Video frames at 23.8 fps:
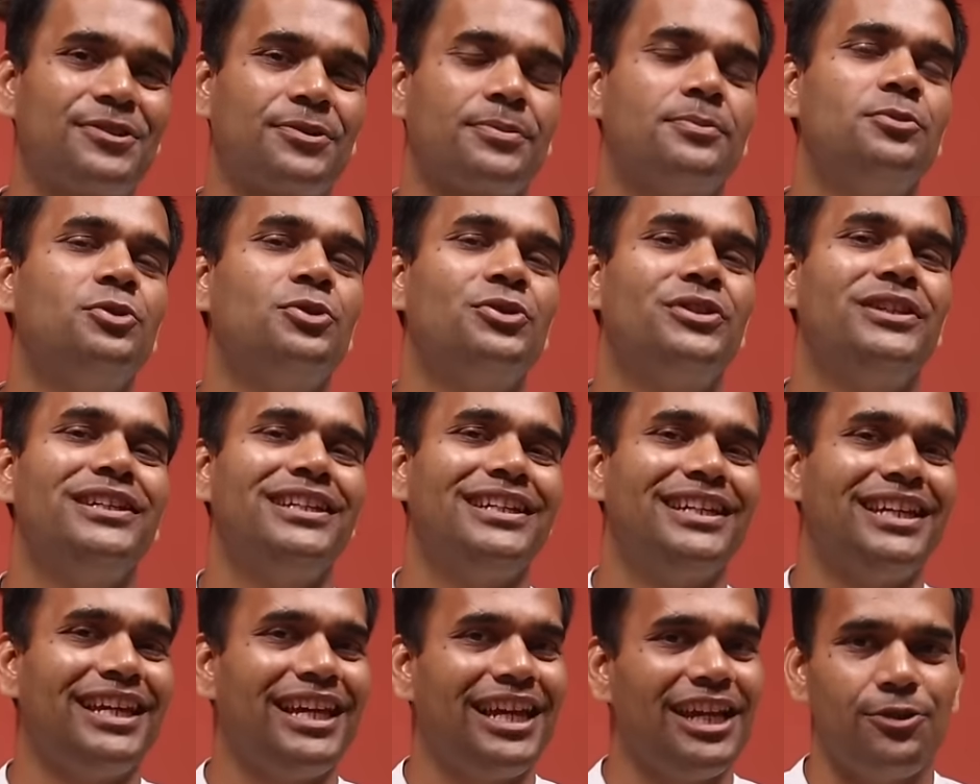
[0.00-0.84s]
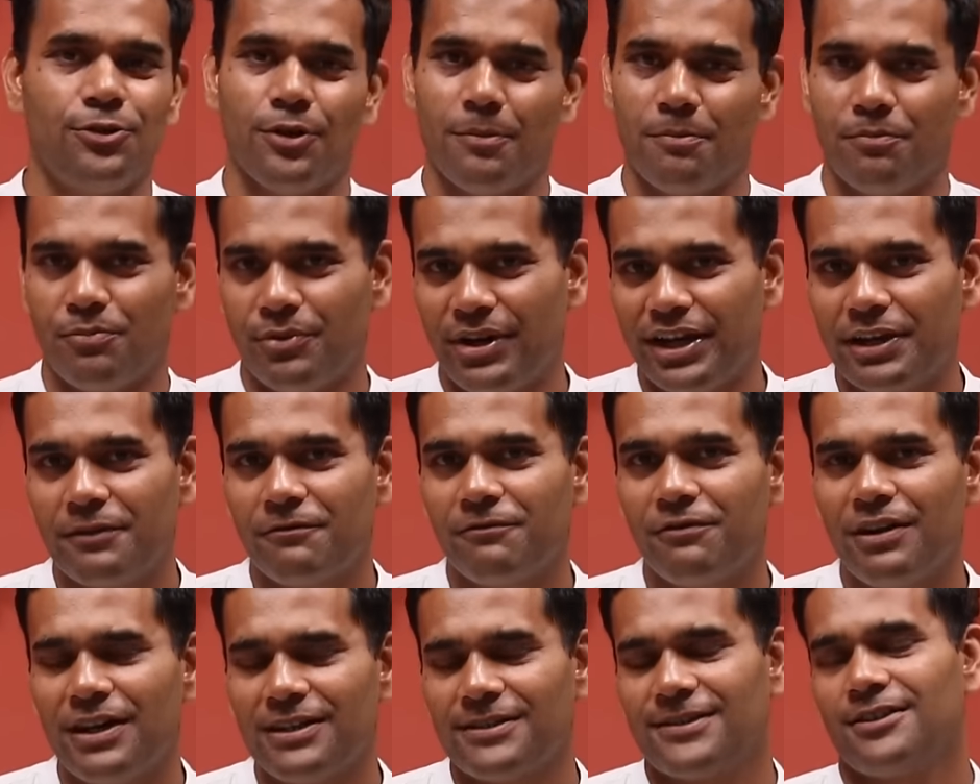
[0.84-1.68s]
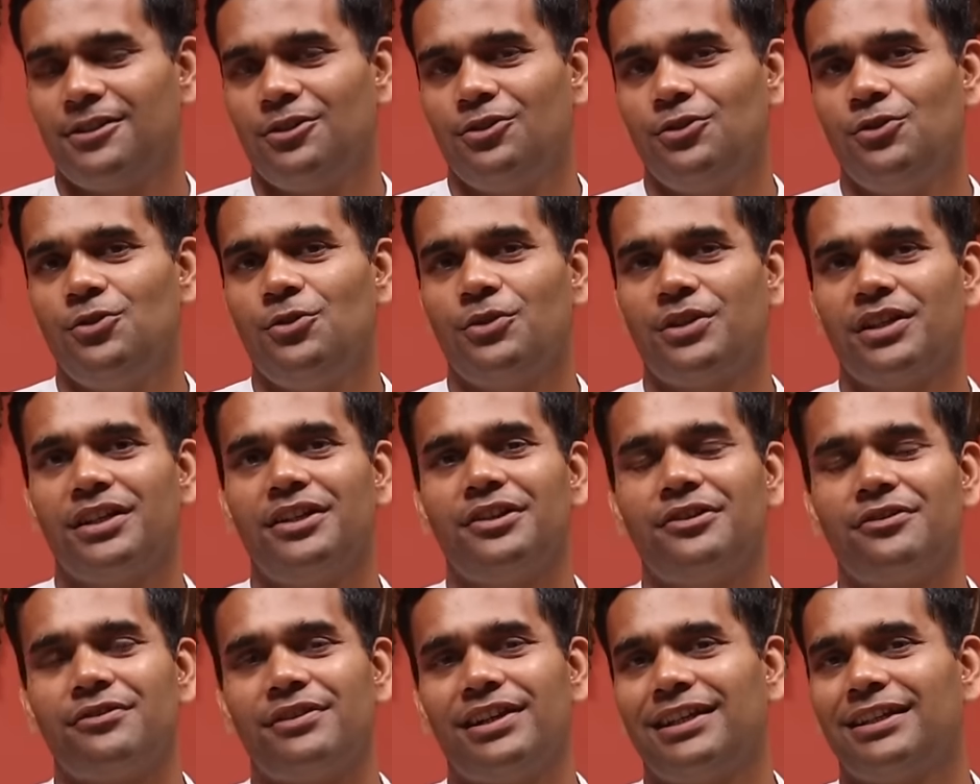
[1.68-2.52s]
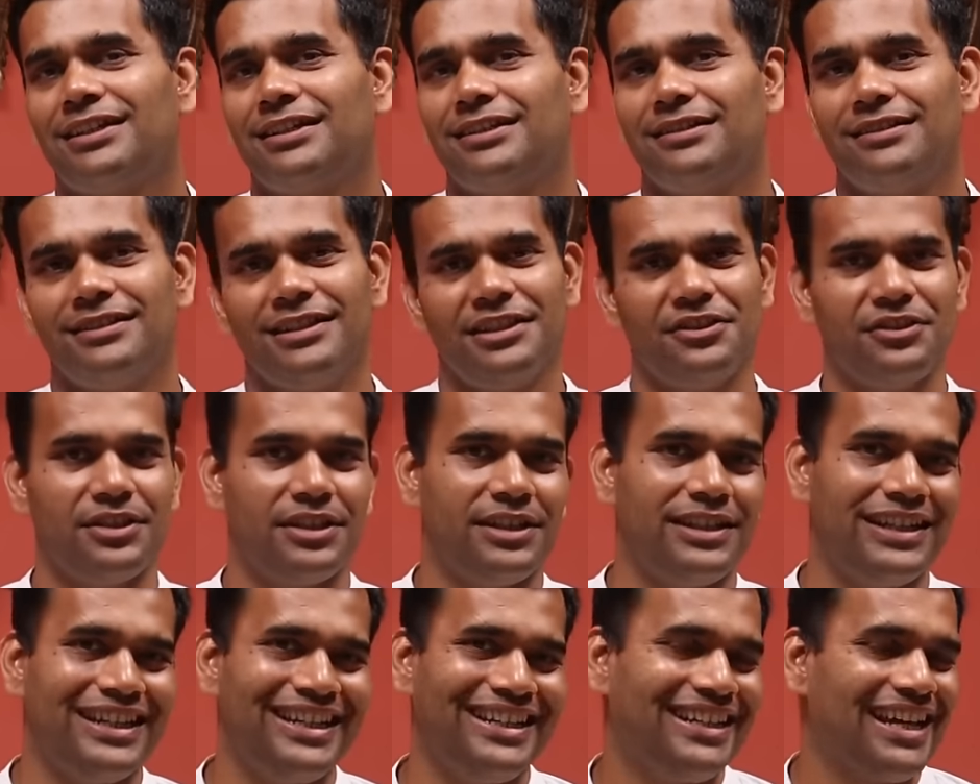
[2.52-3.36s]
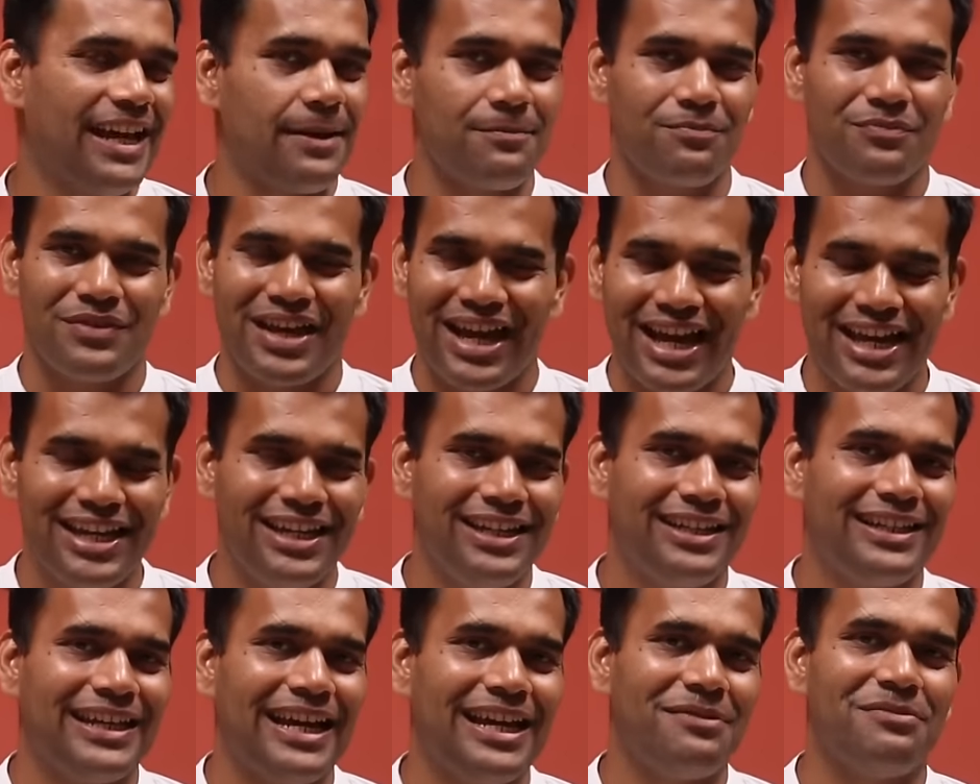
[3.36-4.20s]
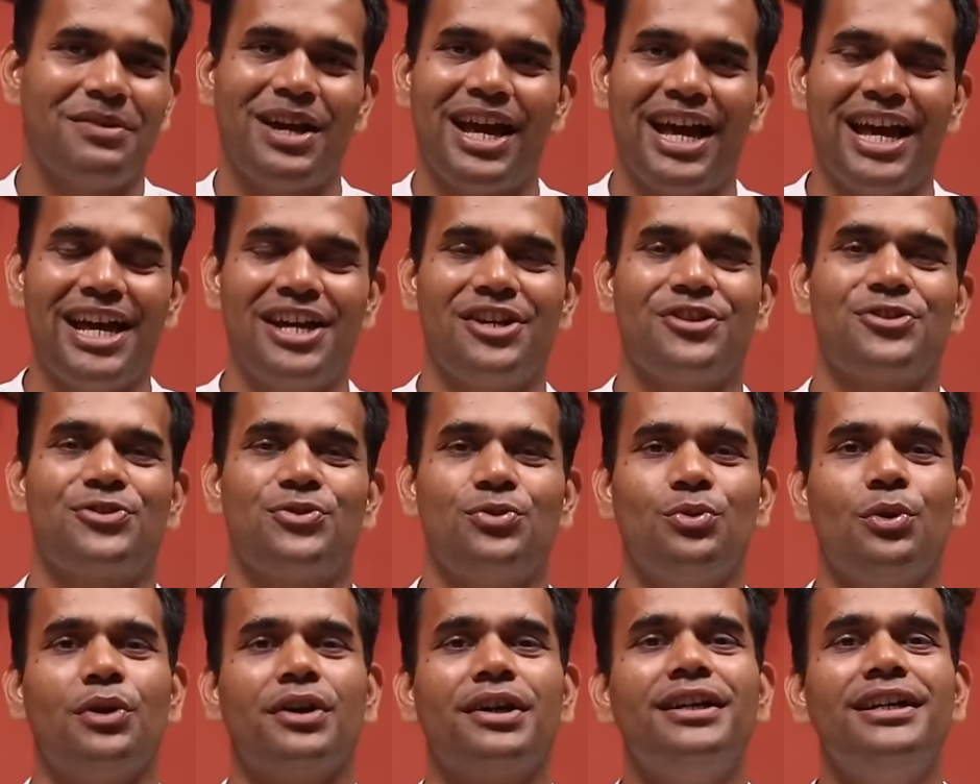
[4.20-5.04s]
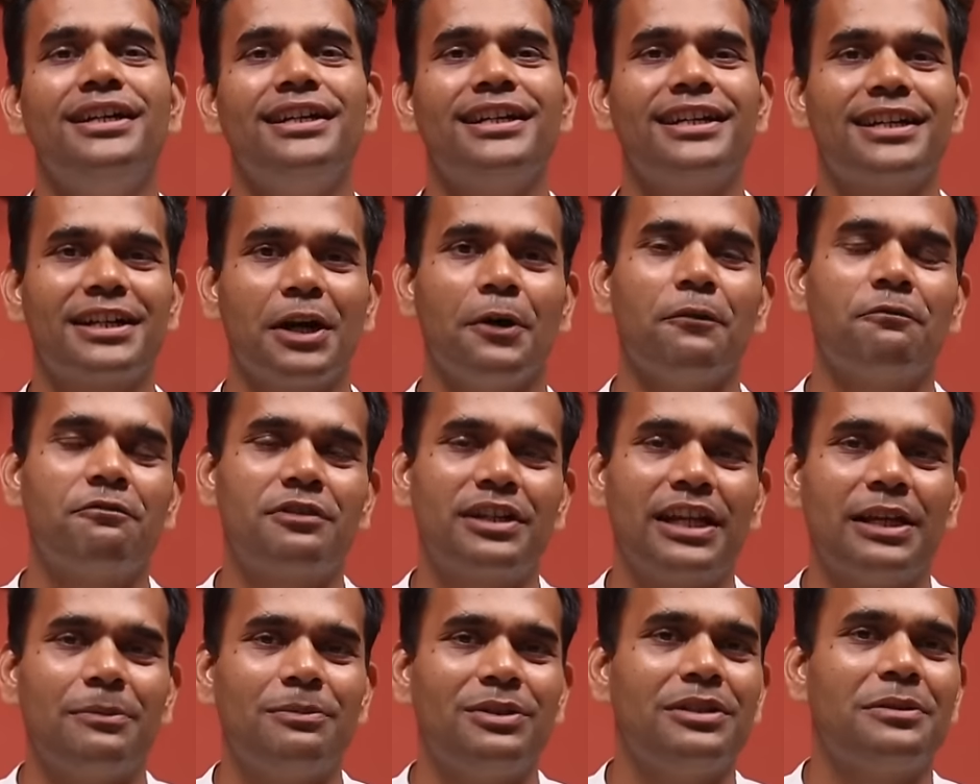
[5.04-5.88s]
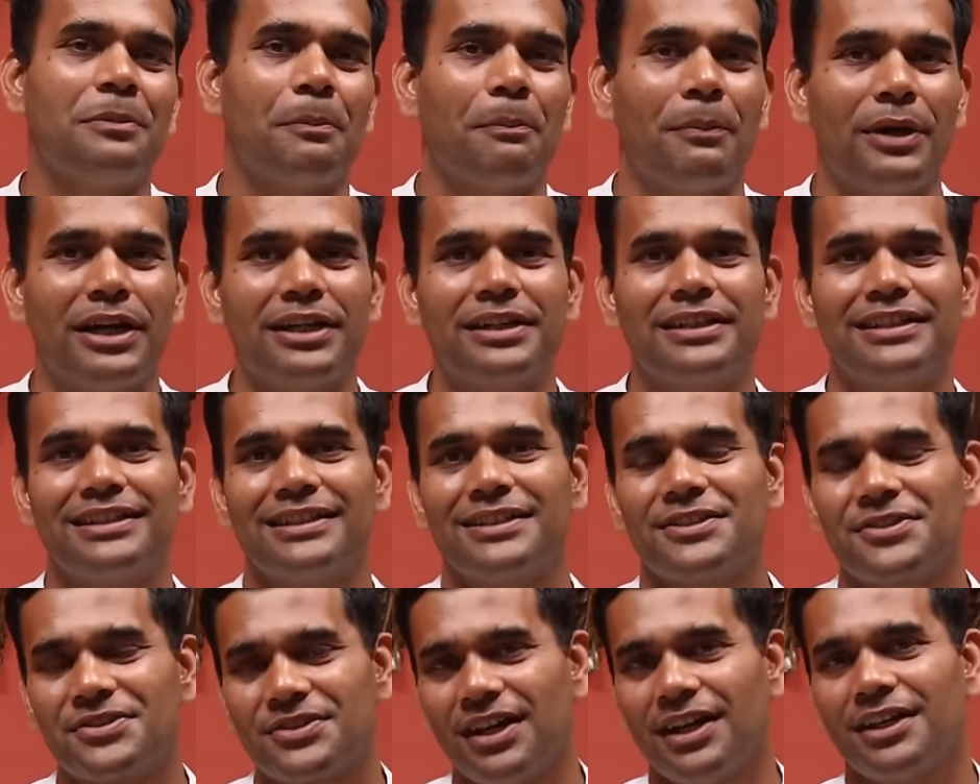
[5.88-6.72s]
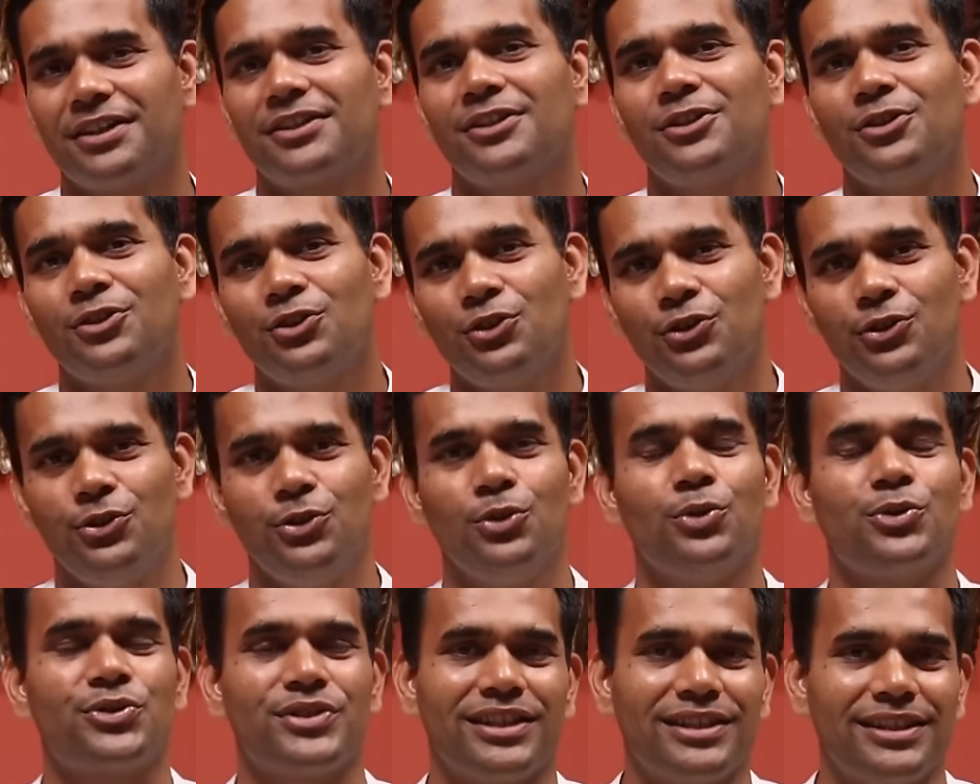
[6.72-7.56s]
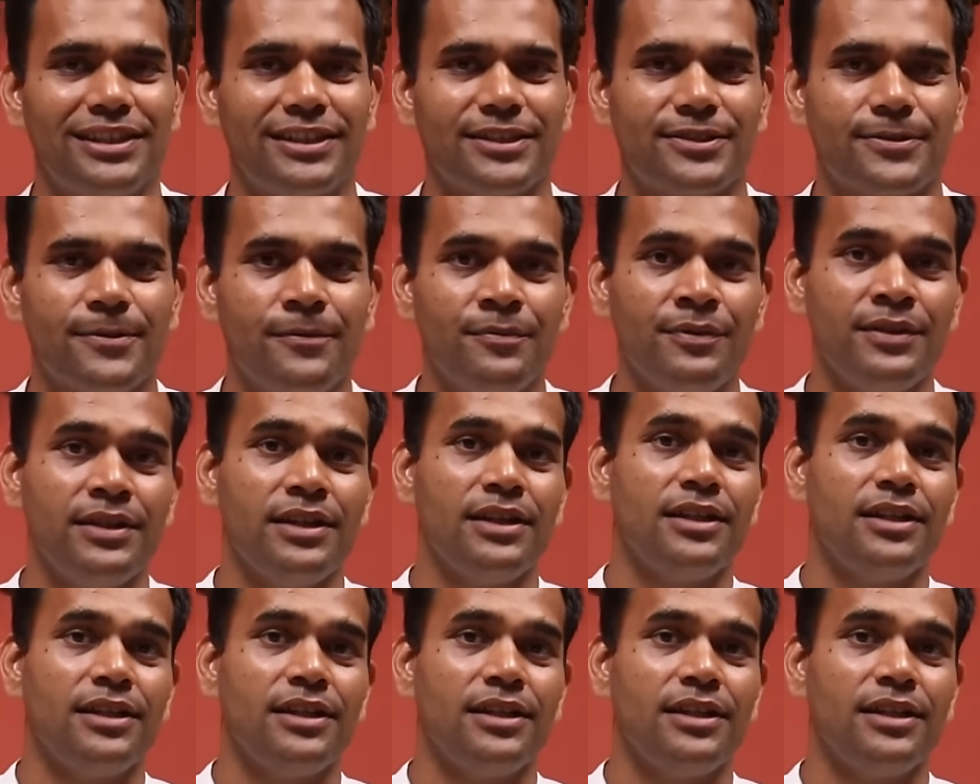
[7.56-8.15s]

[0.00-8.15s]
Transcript: this smoothie in your breakfast, you can drink it in the daytime, anytime as you are comfortable, but start using this.